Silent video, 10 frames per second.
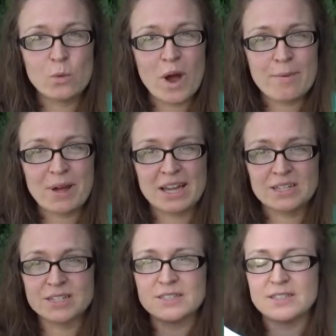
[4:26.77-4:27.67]
white
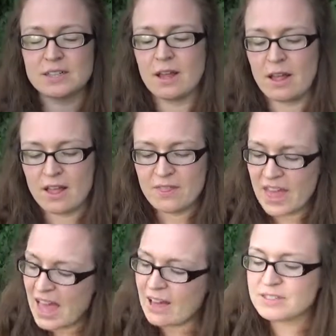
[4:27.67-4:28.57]
binders. They
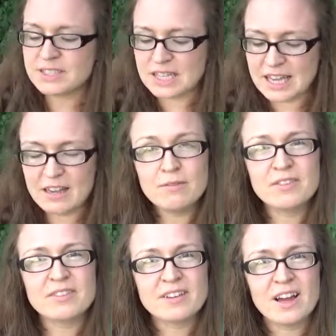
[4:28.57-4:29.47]
have
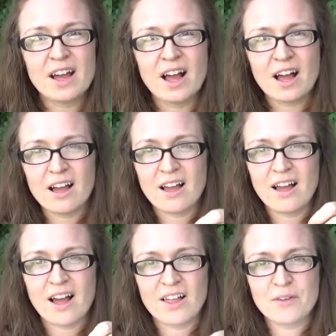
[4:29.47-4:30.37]
sleeves
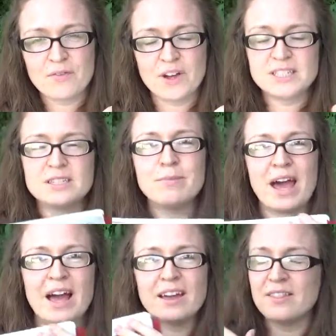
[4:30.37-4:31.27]
on the front and
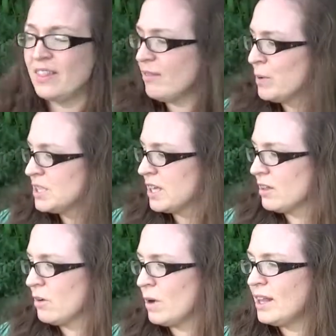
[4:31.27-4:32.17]
back. This
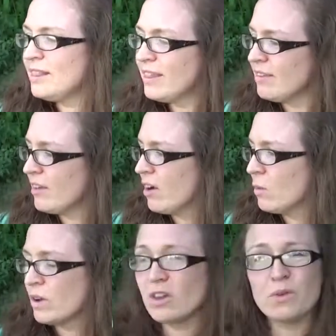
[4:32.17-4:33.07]
particular one, this year
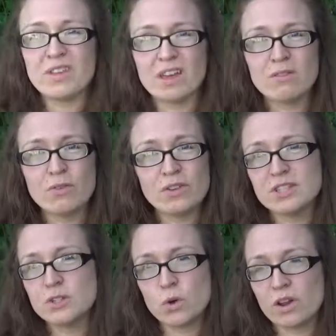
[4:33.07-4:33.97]
we're using for the
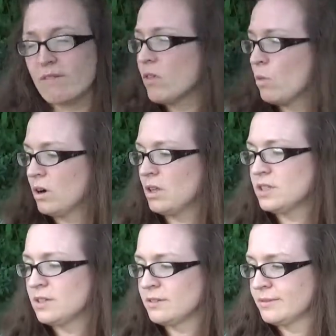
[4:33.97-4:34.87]
Story of the
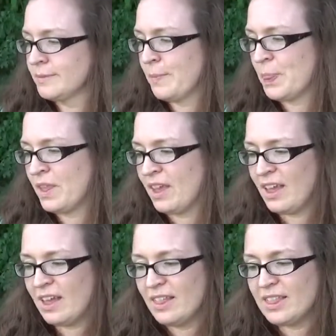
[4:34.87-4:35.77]
World.
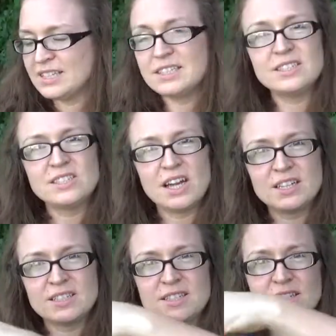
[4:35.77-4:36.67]
This is
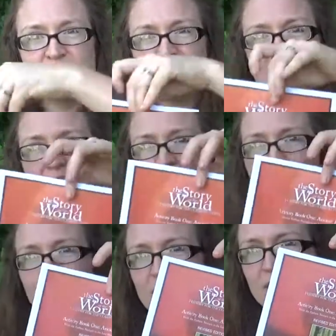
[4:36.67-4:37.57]
just a
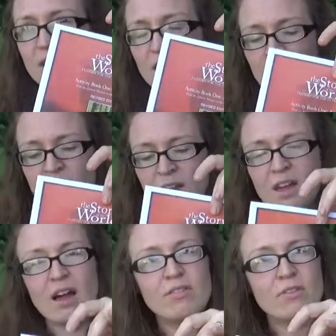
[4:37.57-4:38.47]
copy
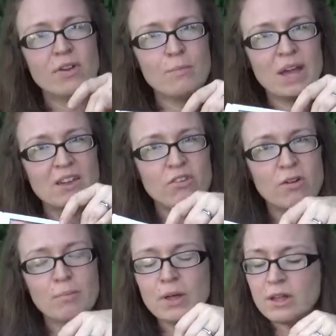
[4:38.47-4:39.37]
of the front page of
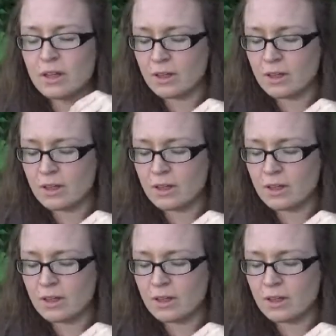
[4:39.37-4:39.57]
our book